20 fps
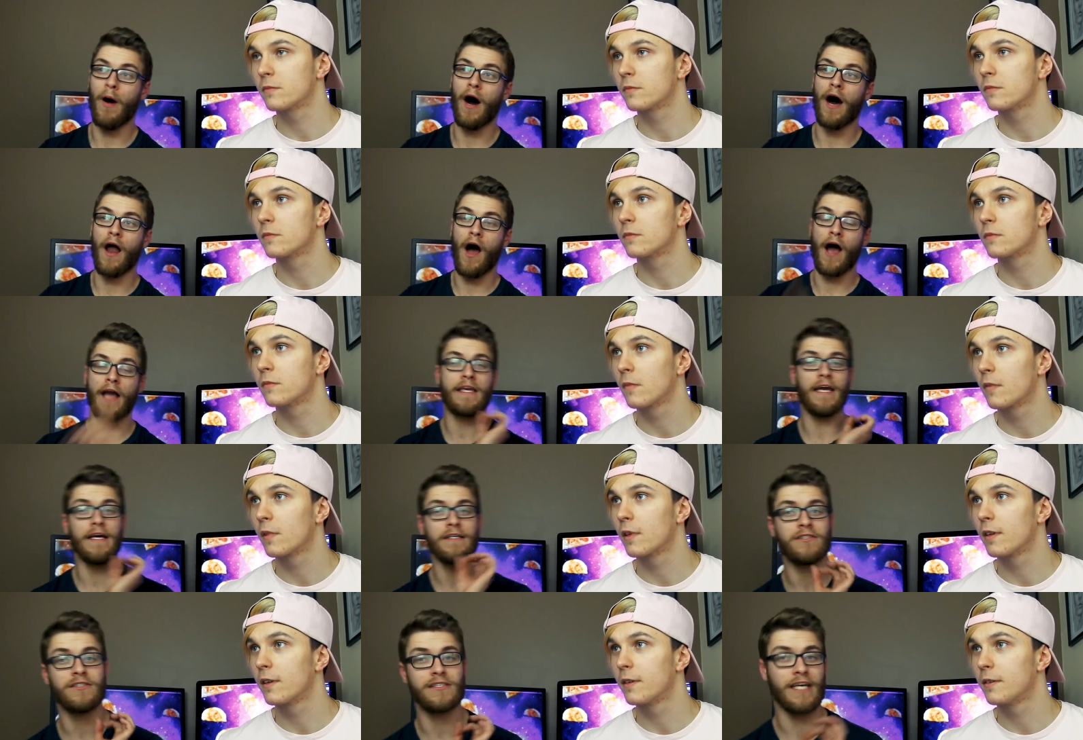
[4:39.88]
Speaker 1: But I
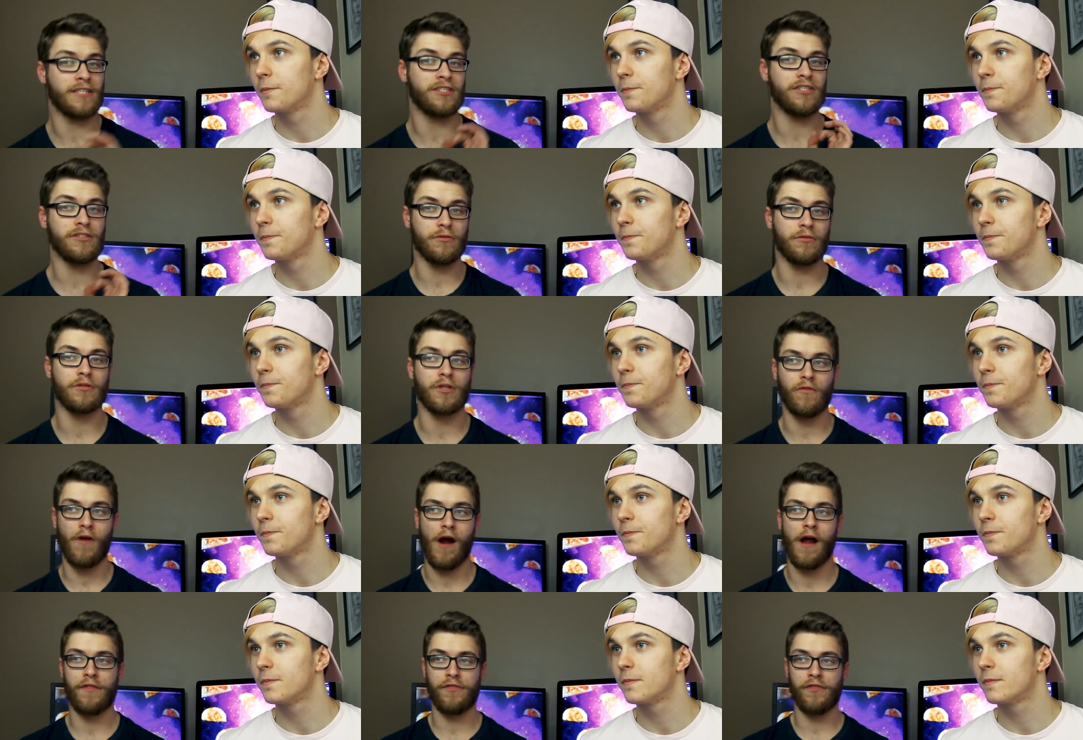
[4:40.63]
guess she's actually doing
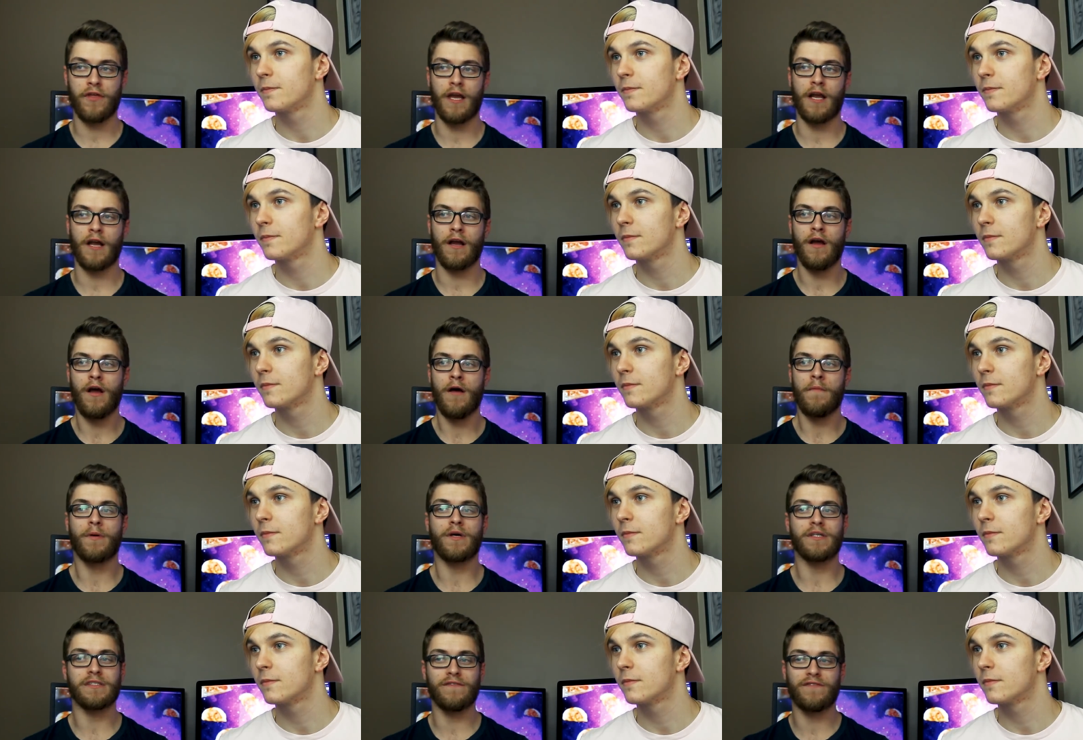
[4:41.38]
the right thing
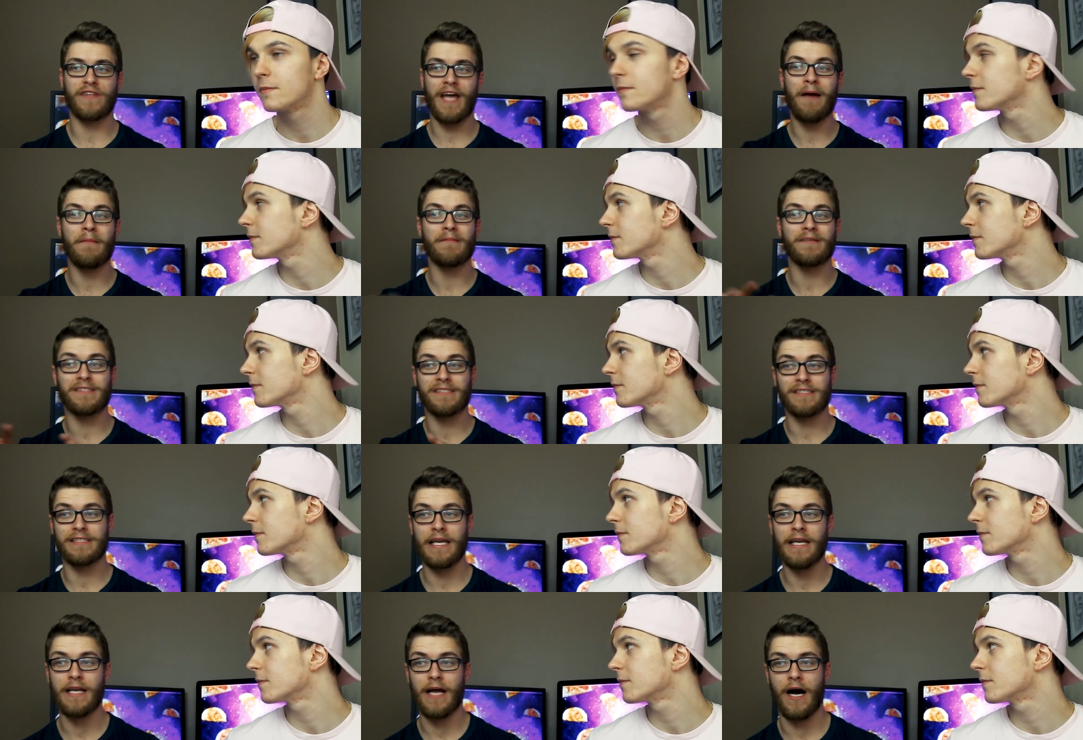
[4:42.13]
because if that
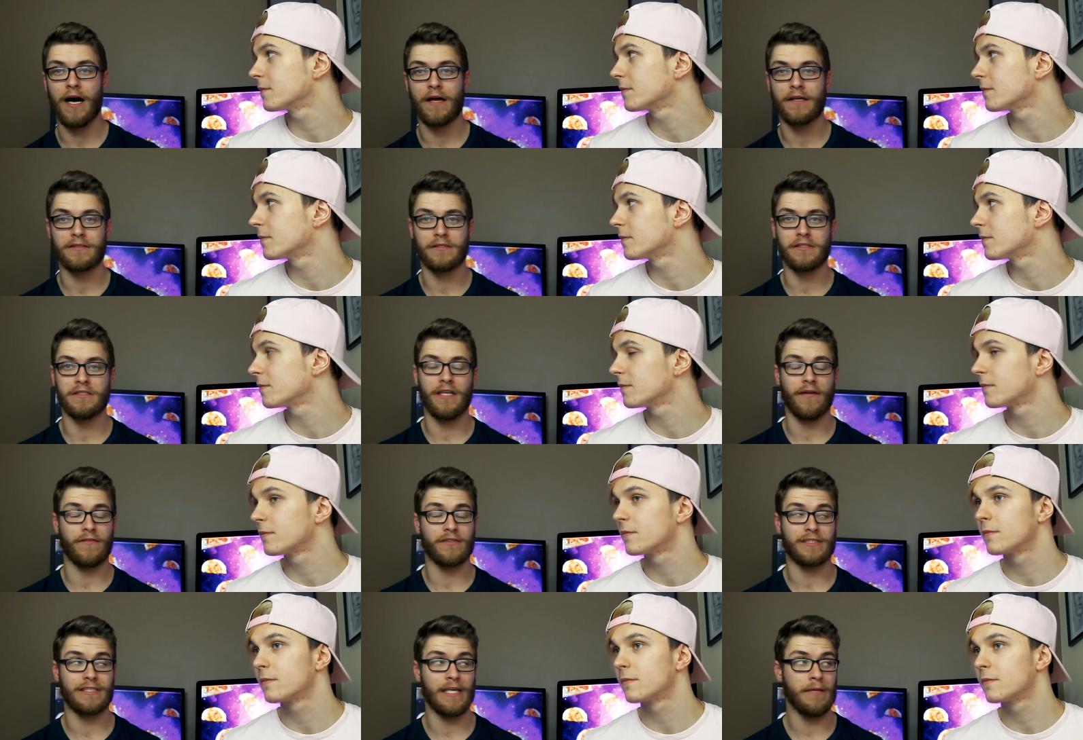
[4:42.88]
seat harness didn't
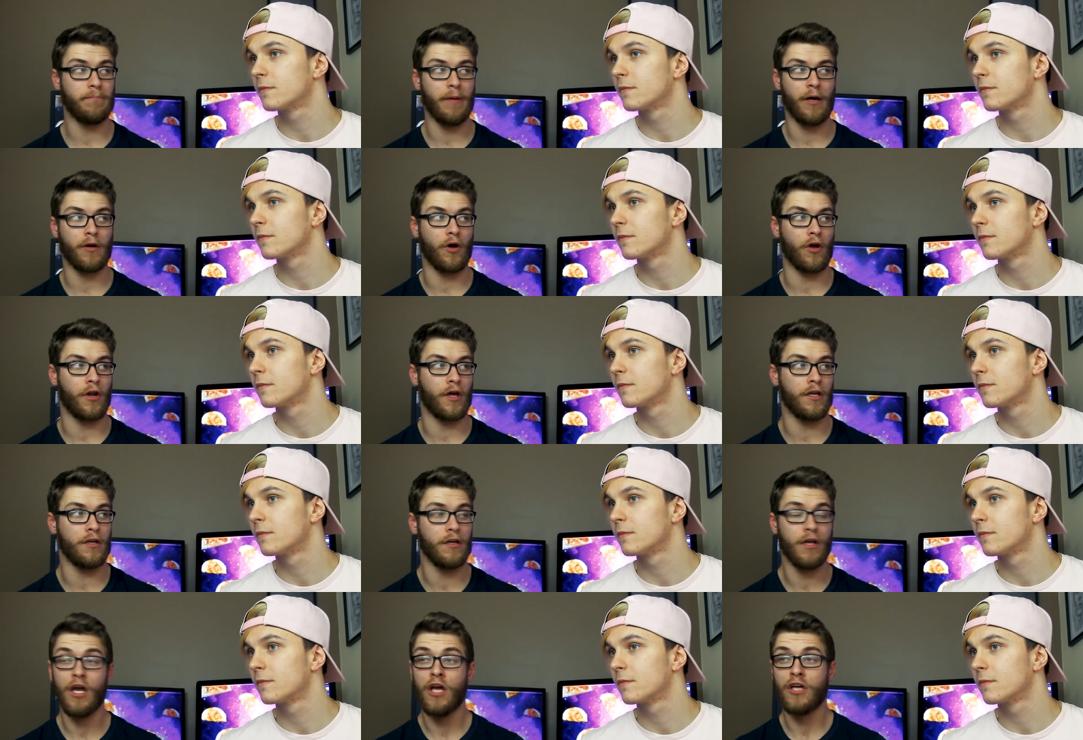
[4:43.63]
have a seatbelt on
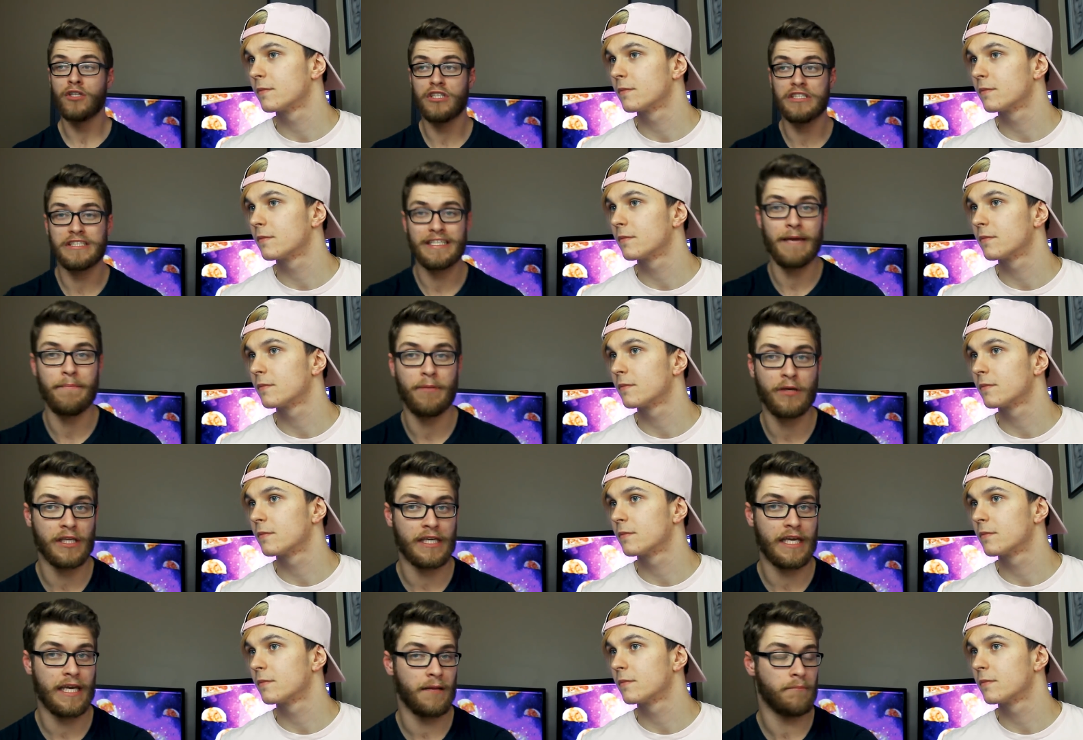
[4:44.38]
it, she's
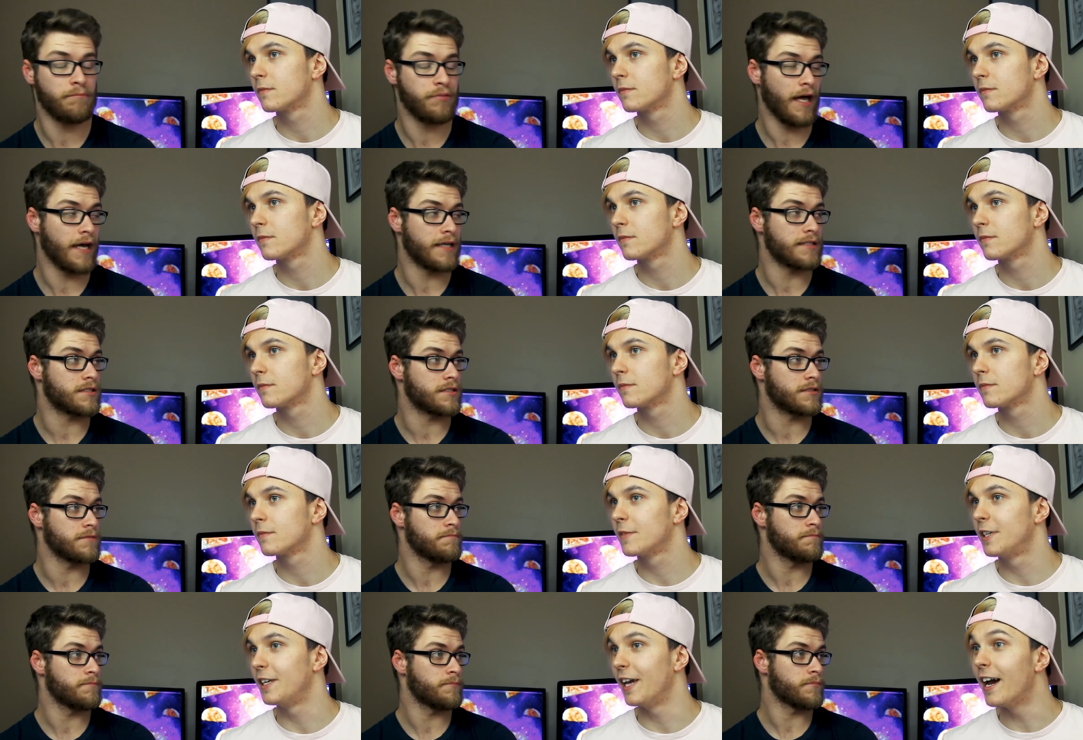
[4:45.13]
keeping the kid in
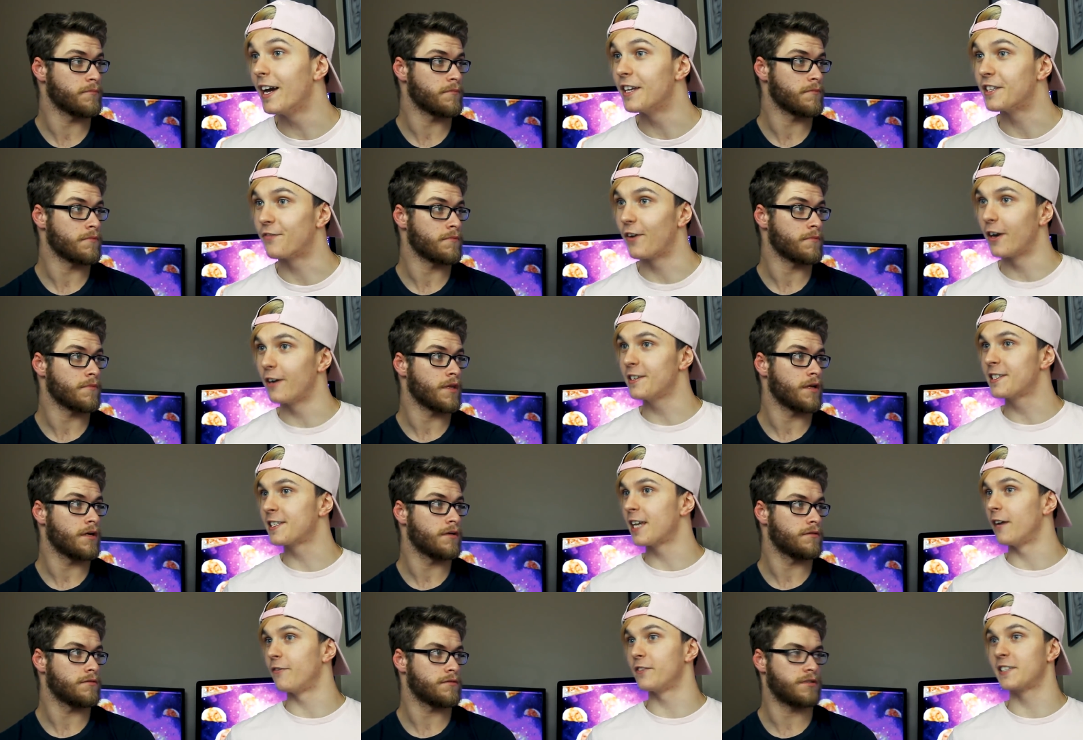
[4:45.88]
place. Yeah, it's very
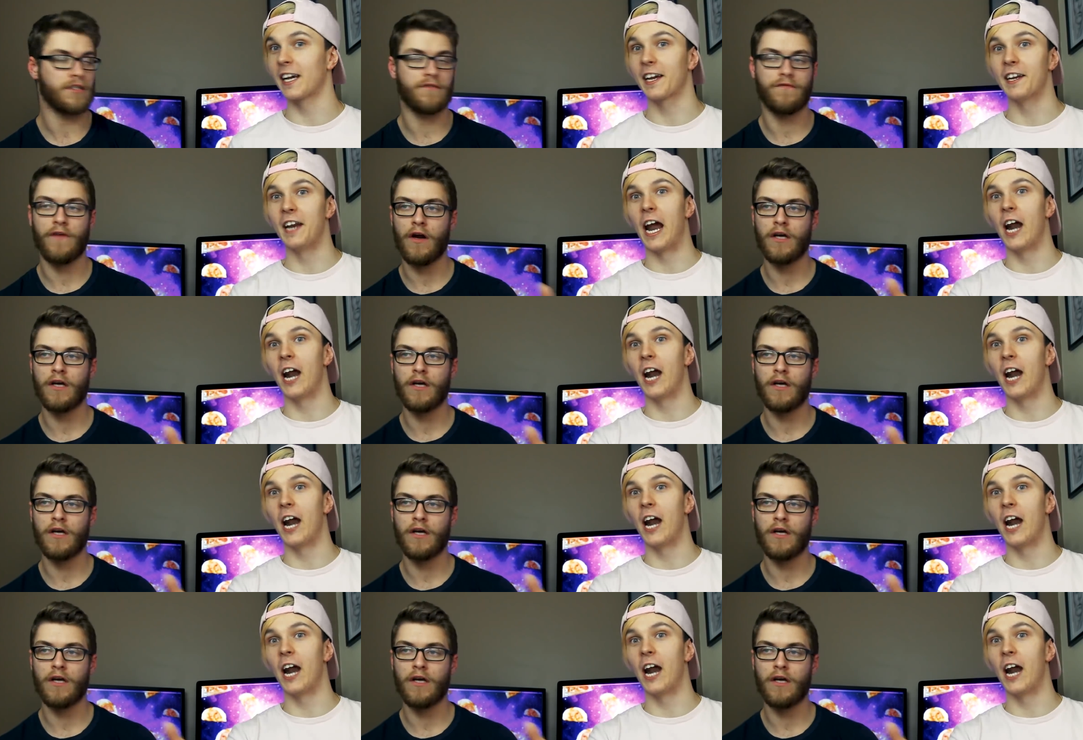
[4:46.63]
safe. It's, like an